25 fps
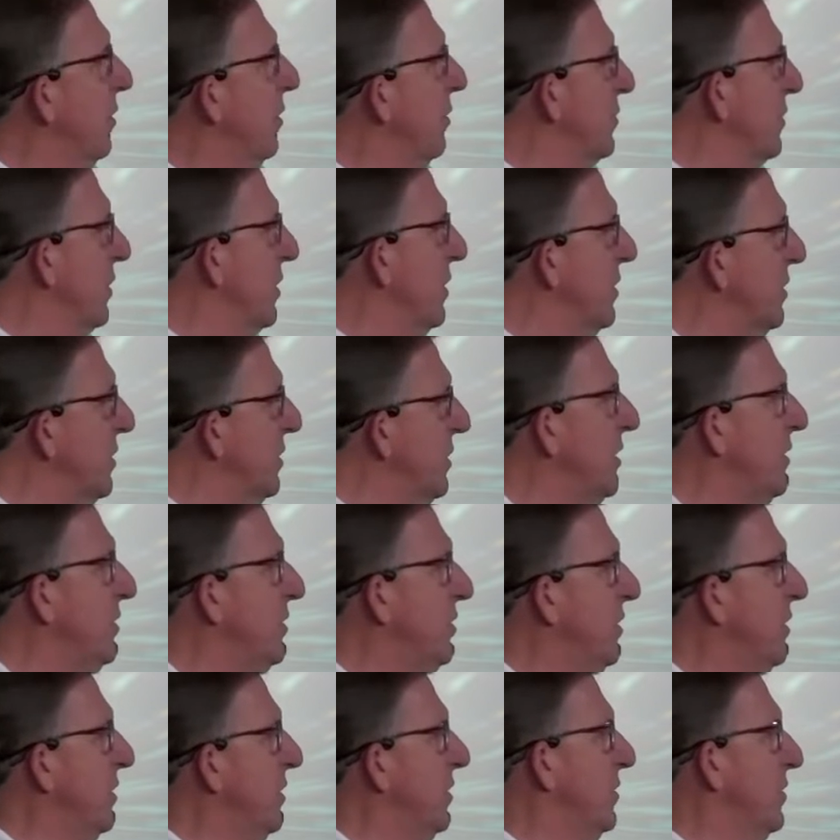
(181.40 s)
those
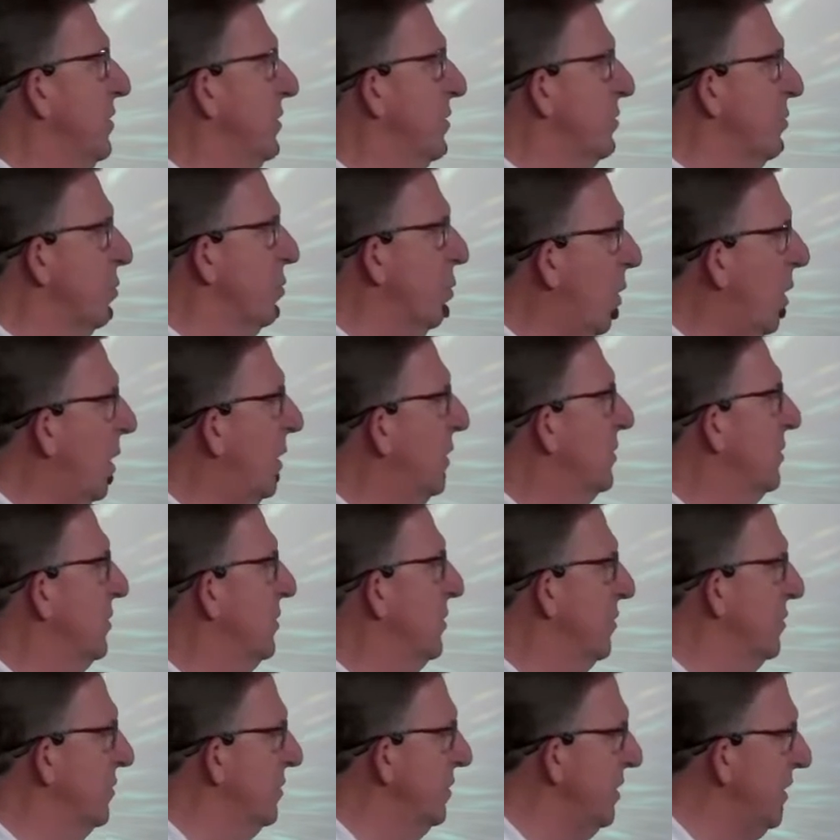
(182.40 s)
conditions, those wants,
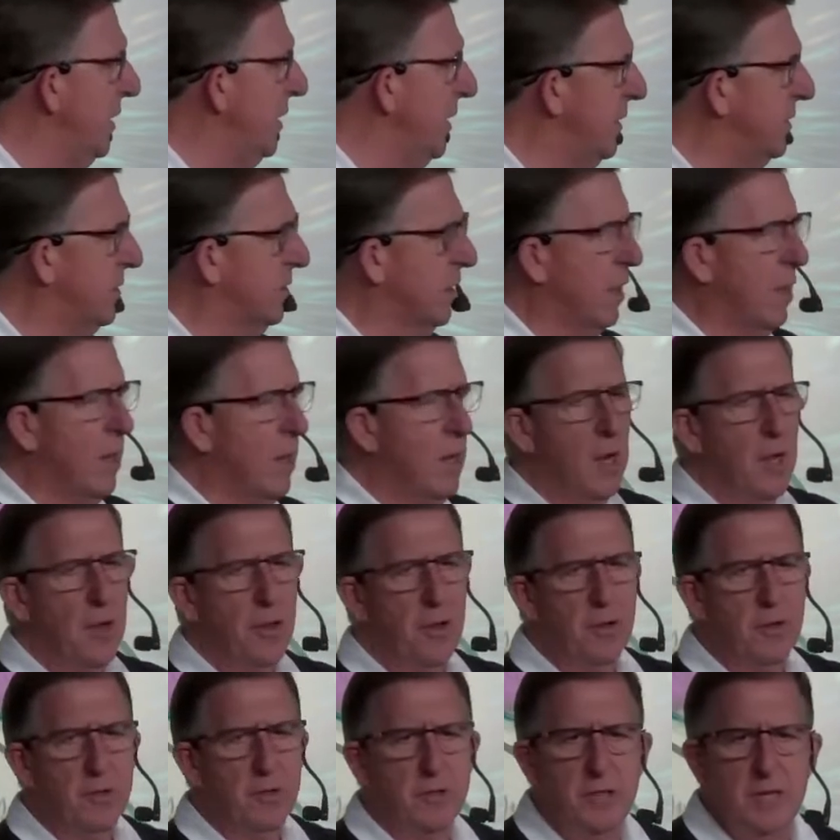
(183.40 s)
those needs,
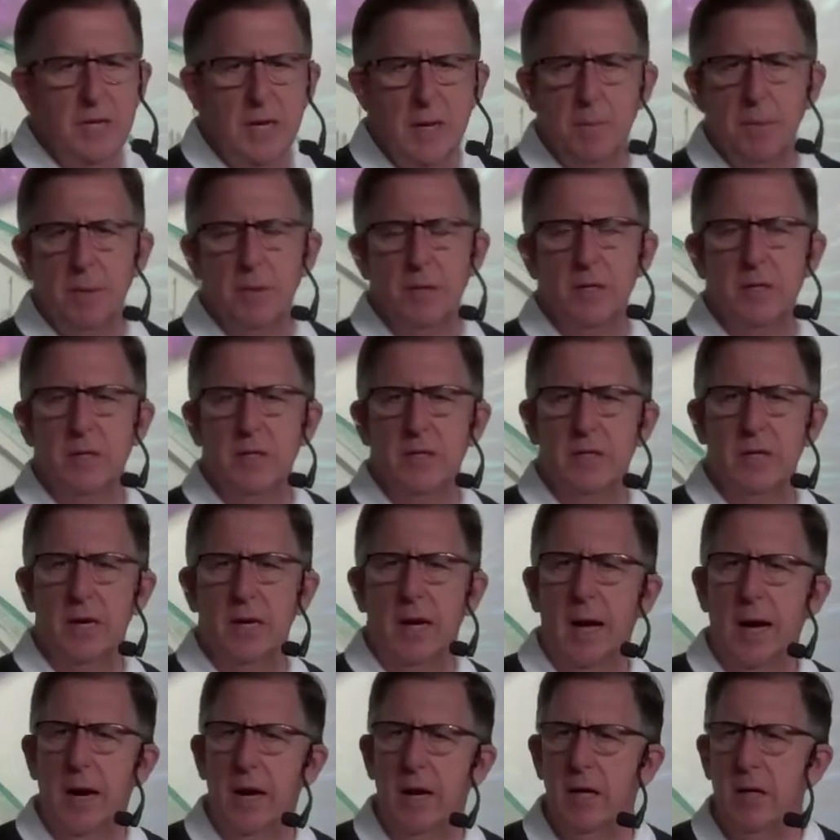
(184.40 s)
those deeper
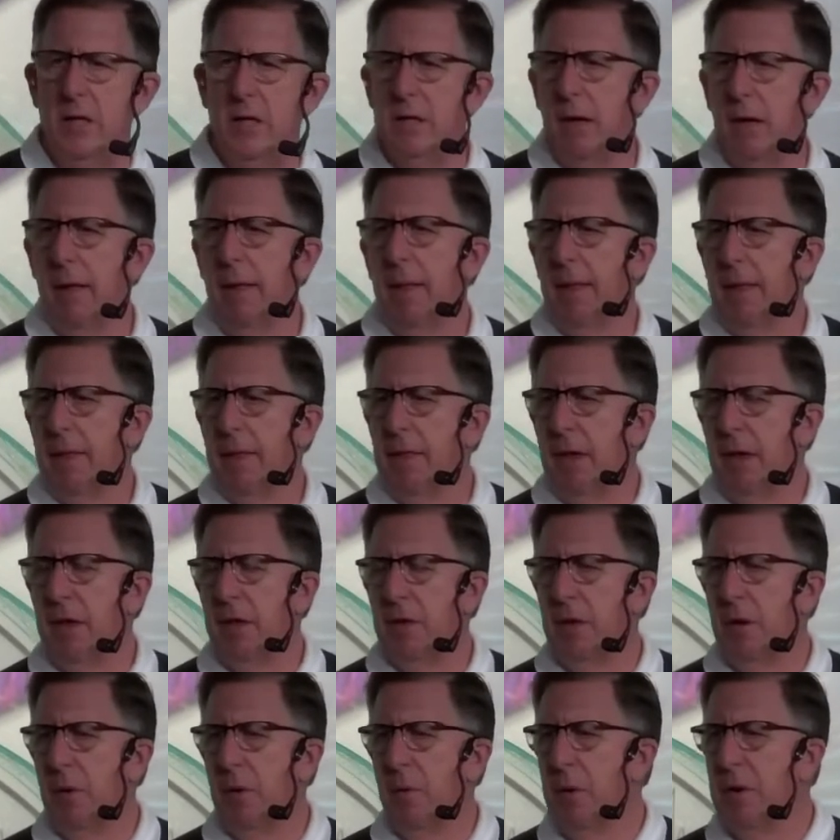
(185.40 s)
desires
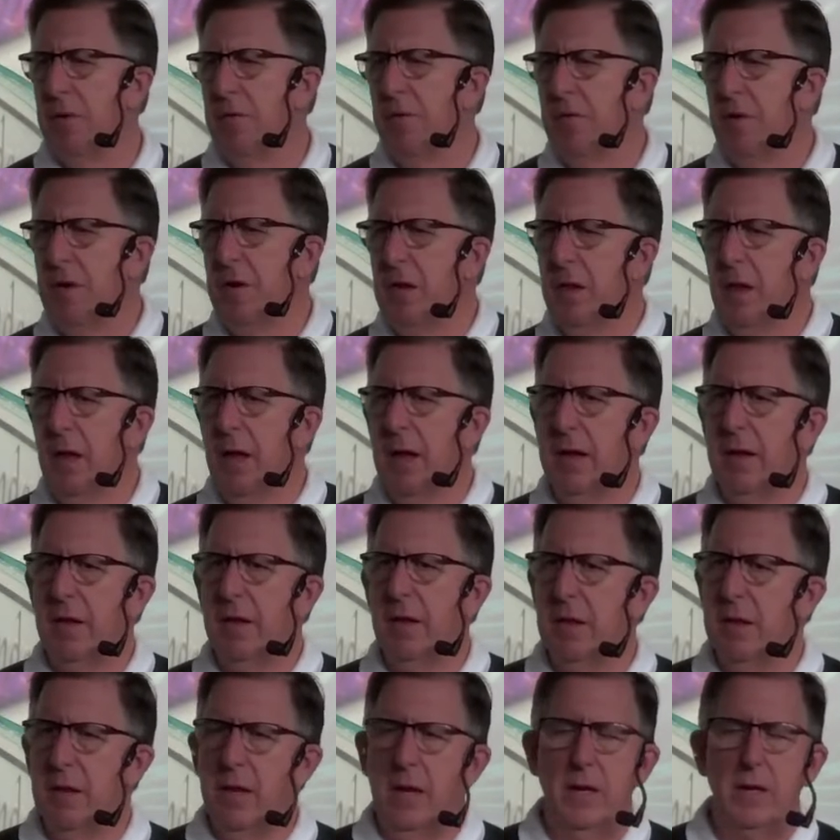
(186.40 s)
that we feel like
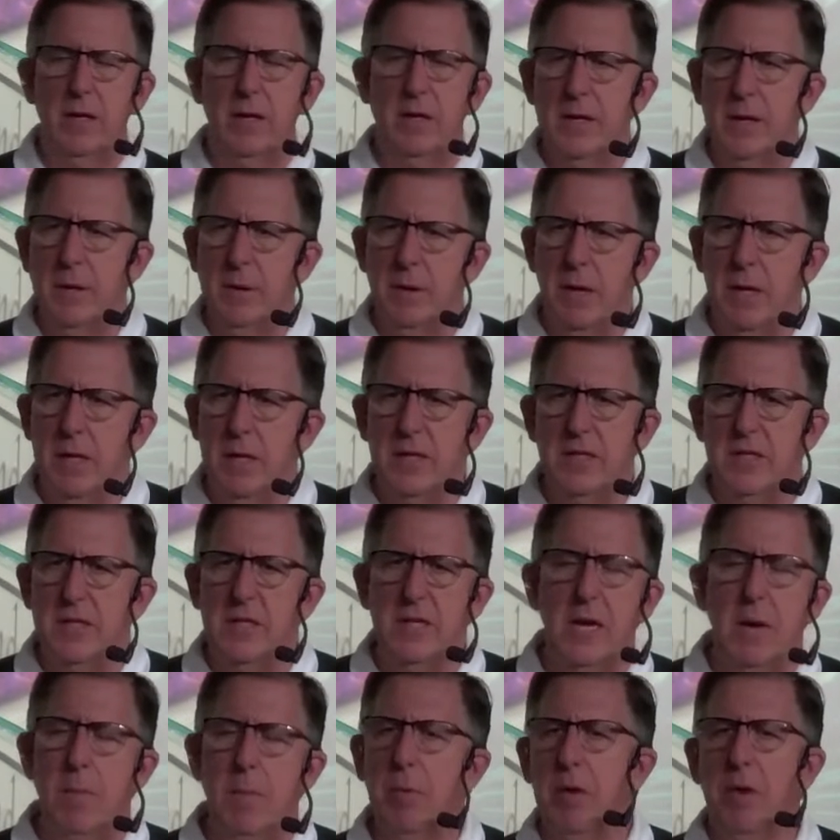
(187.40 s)
that it's
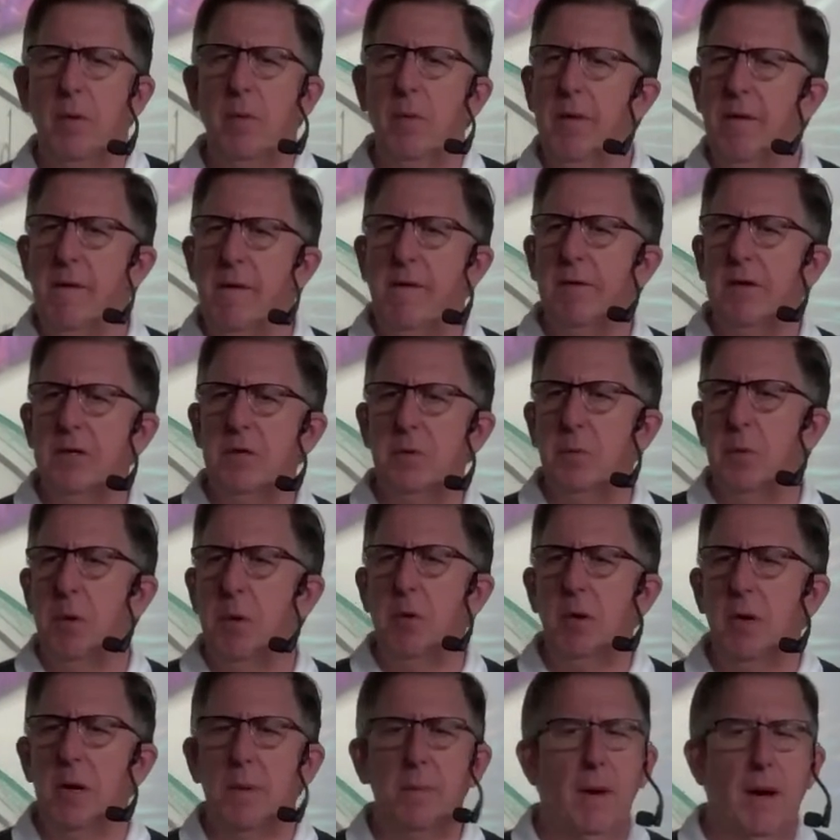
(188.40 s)
deeper than we've ever
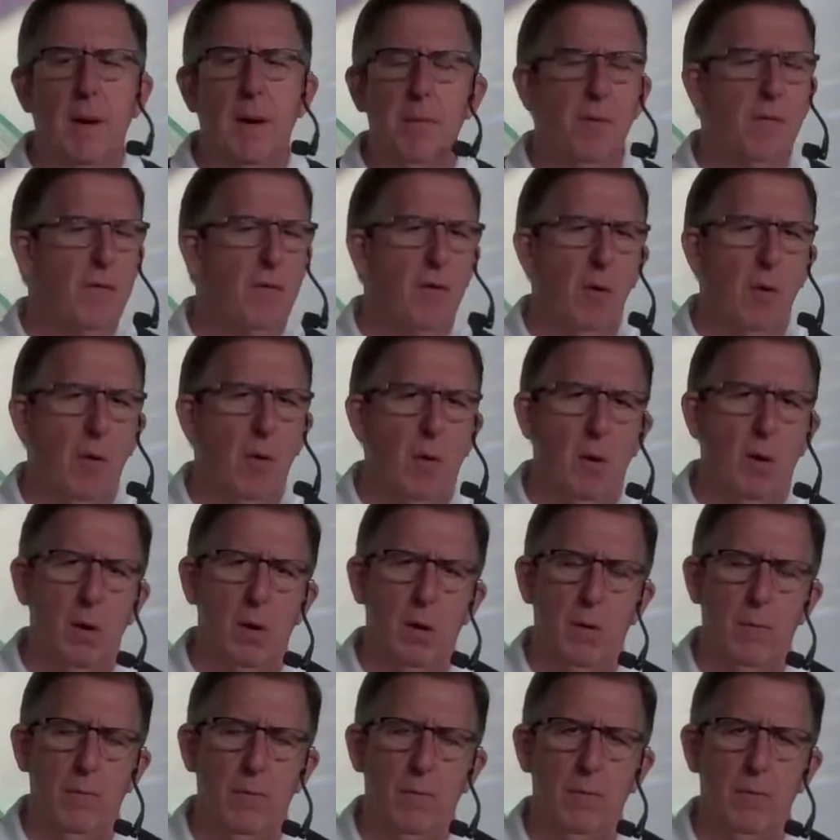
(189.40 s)
spoken about
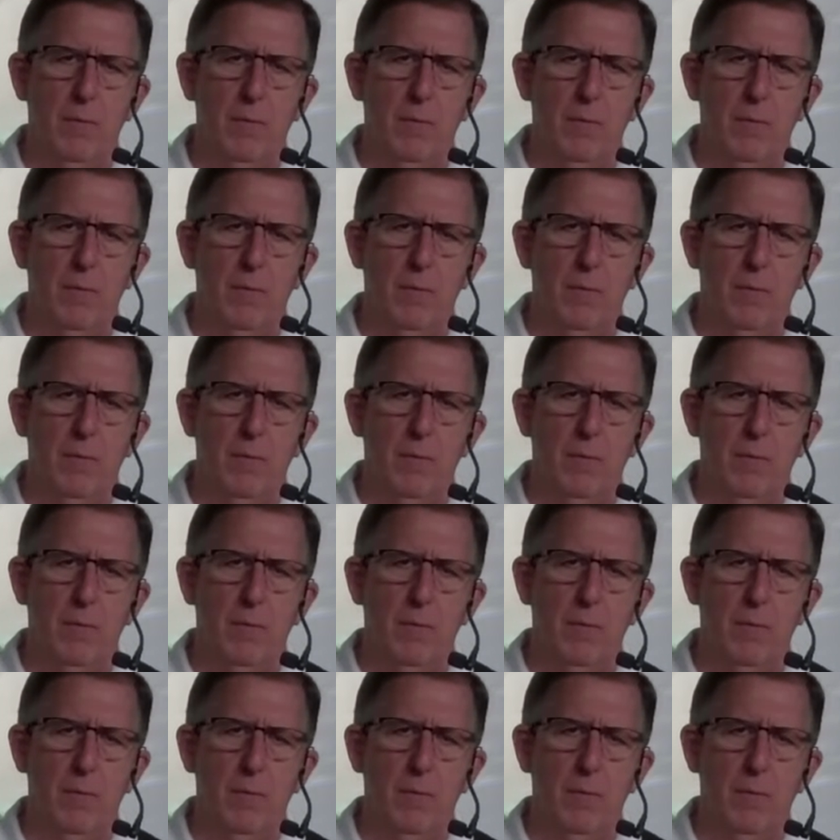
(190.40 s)
before.